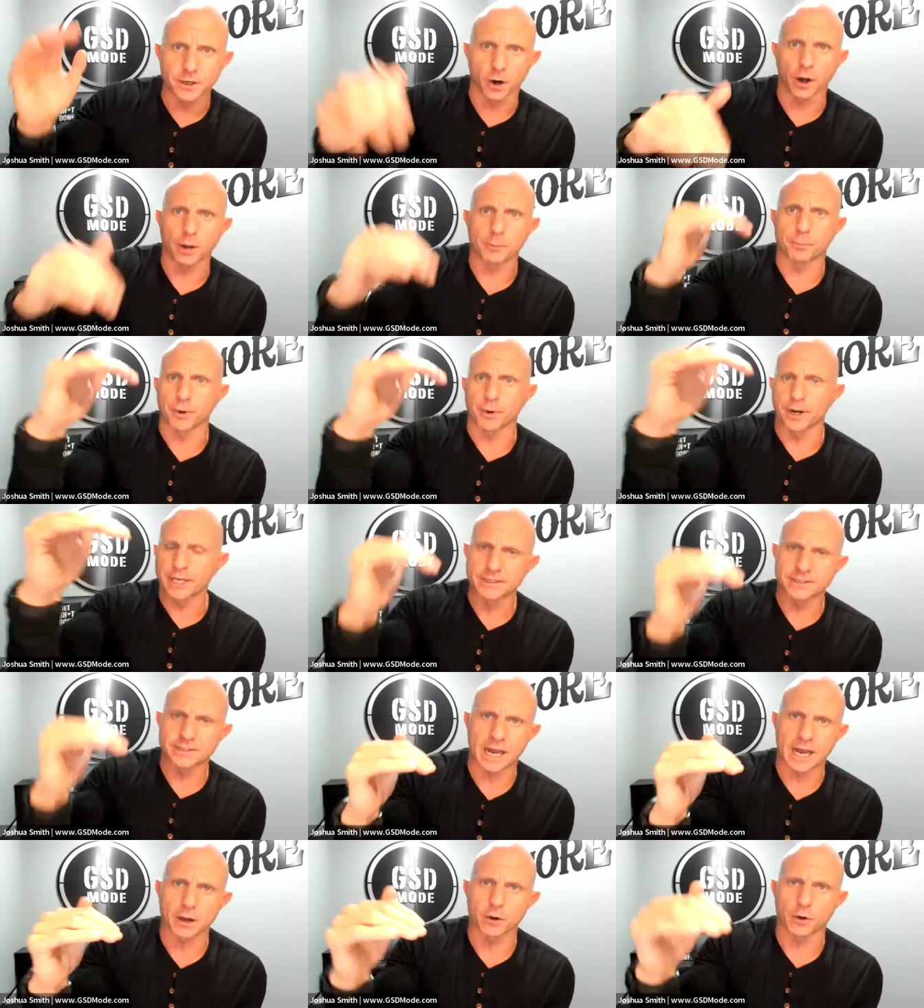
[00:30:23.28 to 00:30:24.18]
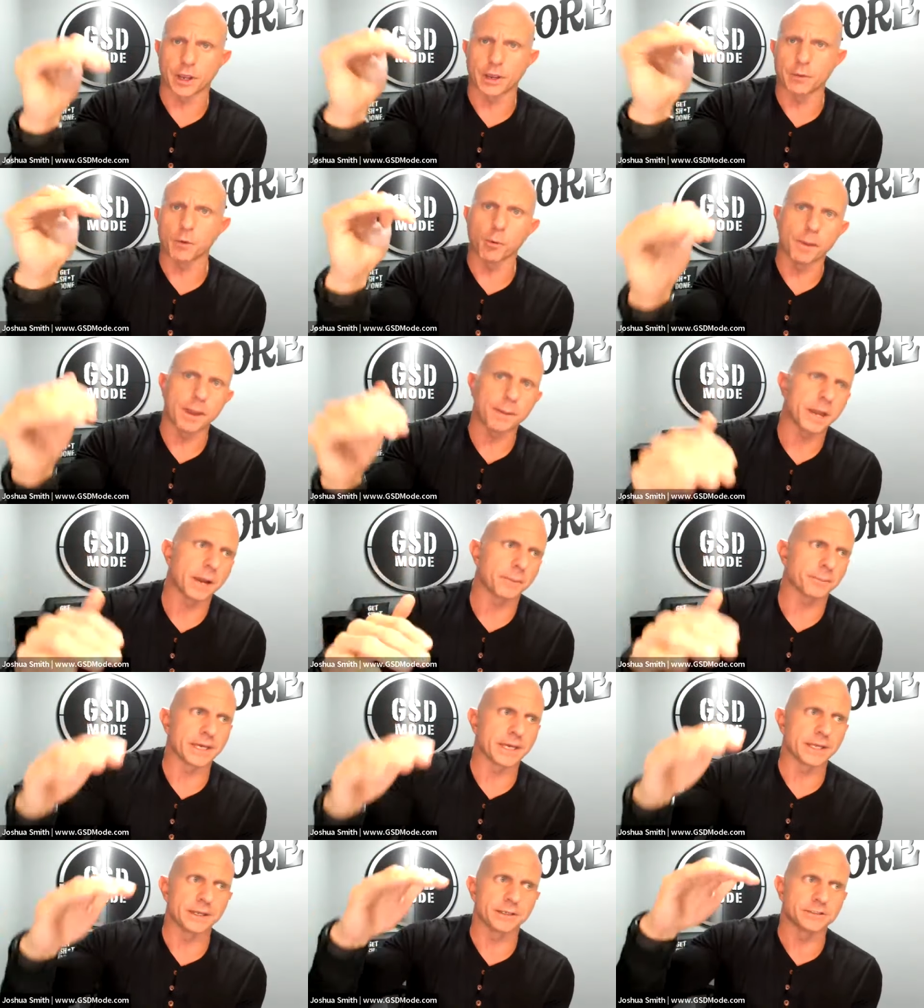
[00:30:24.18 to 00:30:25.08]
you know, I break it down. Okay, well, maybe I'm
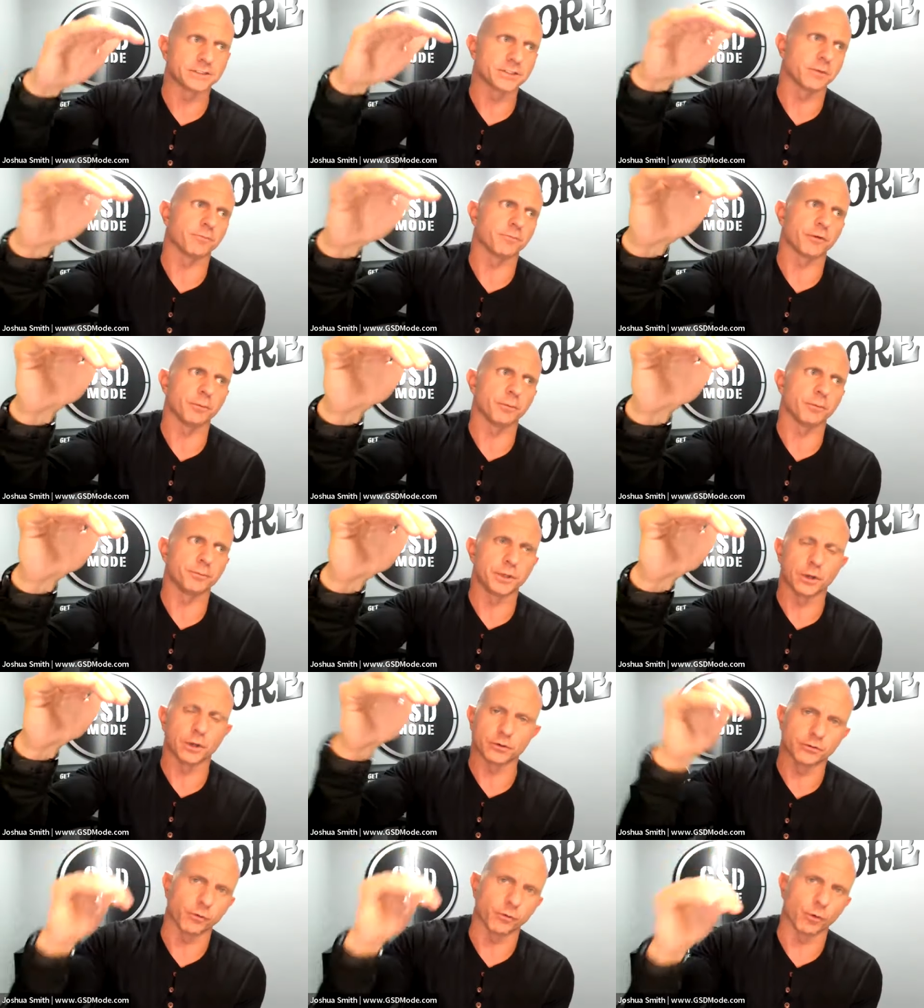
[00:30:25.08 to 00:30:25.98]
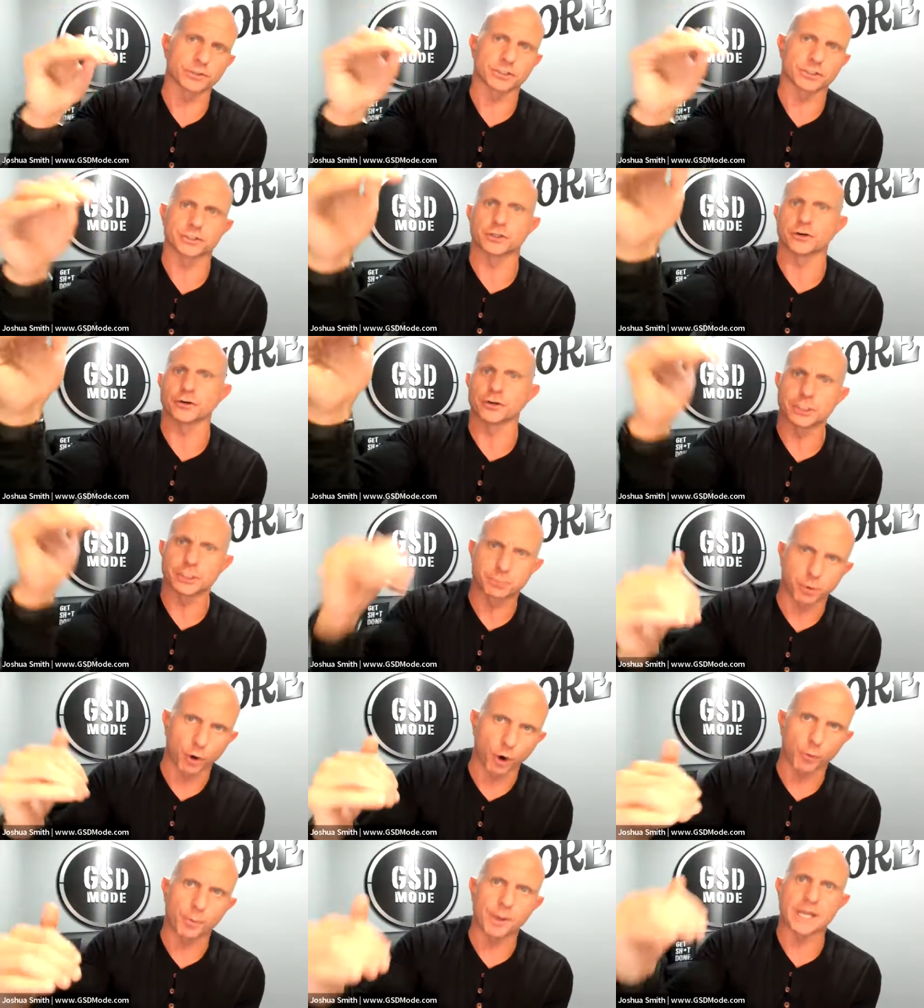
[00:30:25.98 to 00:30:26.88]
getting some from, you know, divorce attorneys,
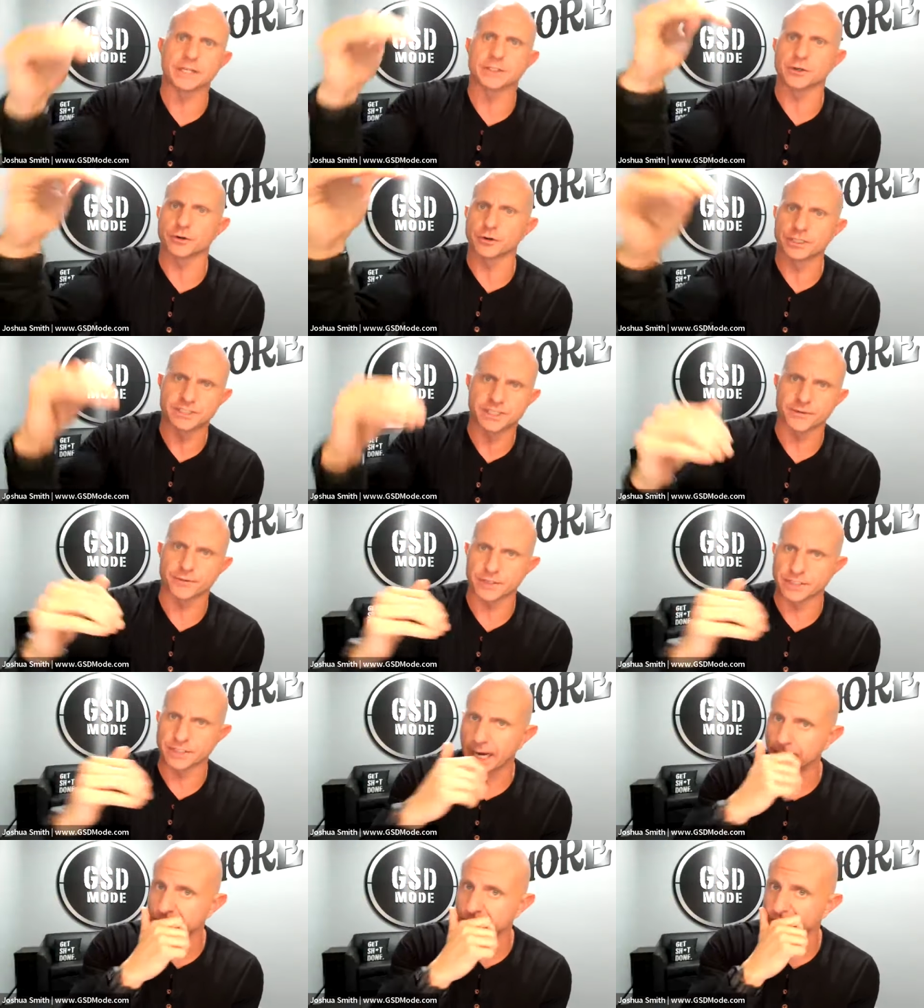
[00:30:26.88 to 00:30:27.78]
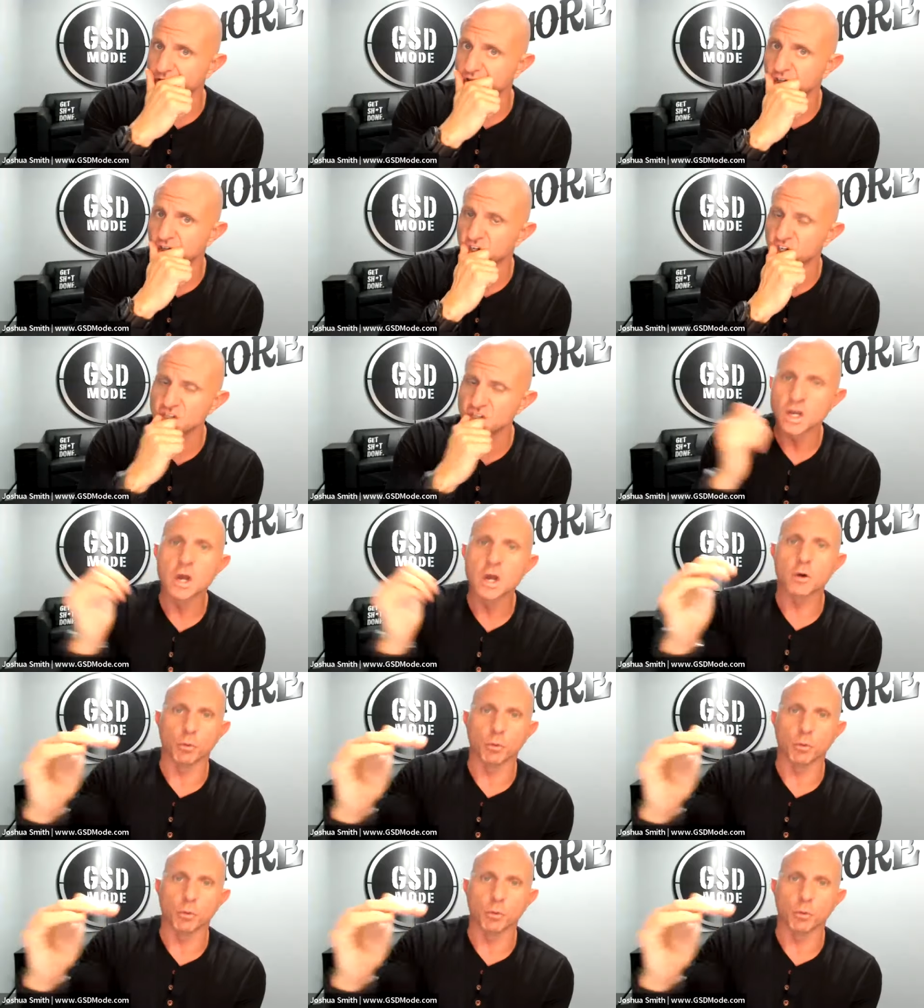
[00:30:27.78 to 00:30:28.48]
probate attorneys, different types of attorneys.